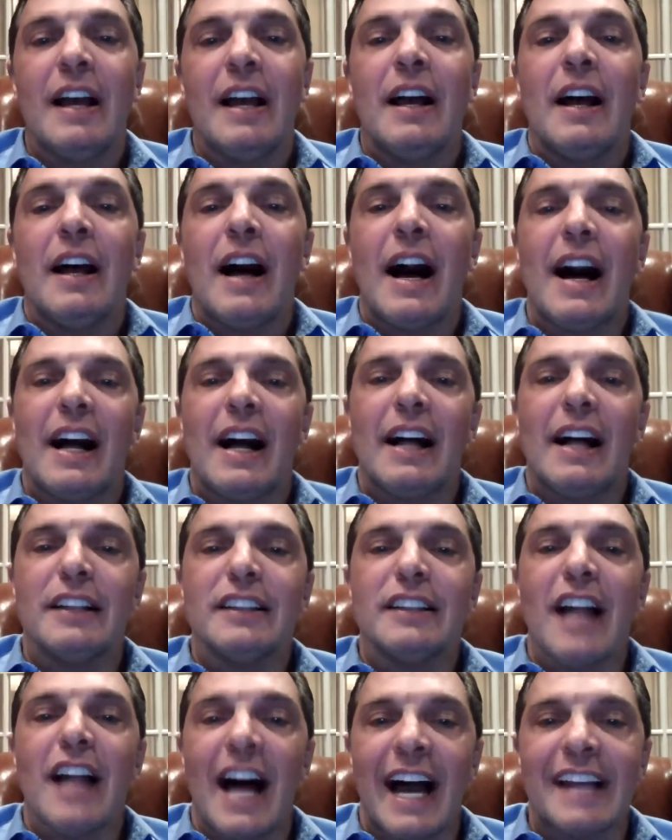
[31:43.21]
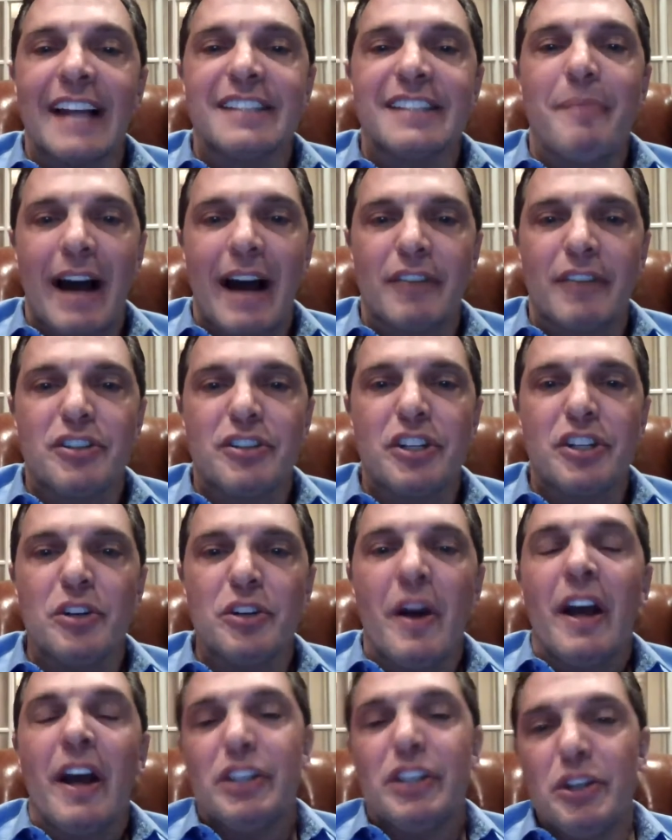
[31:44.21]
lies about
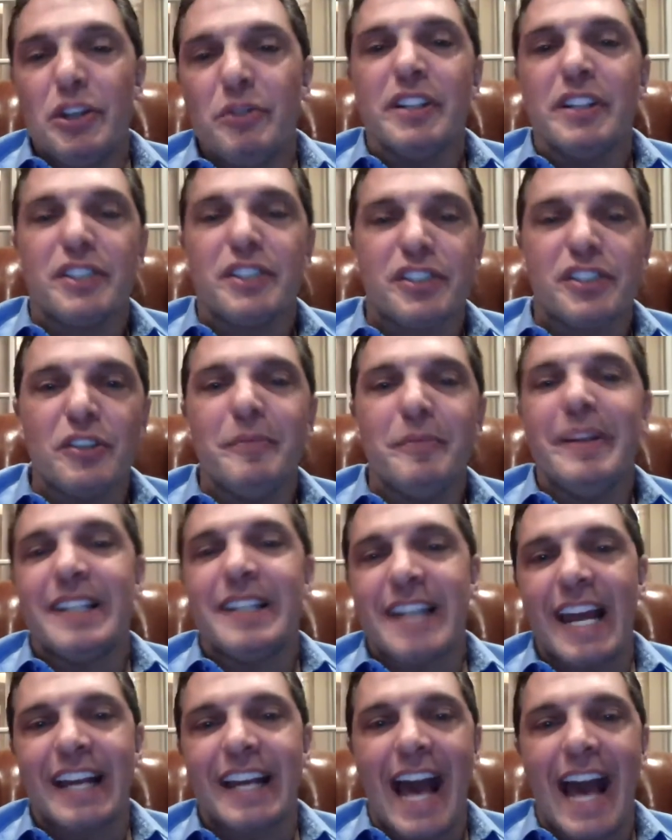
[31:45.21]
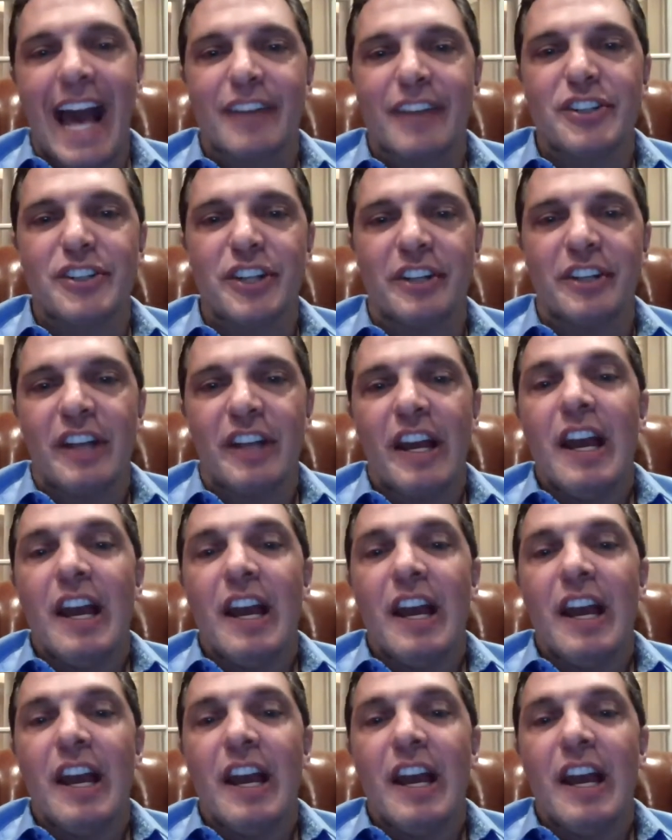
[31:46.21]
you, you can sue me, take action.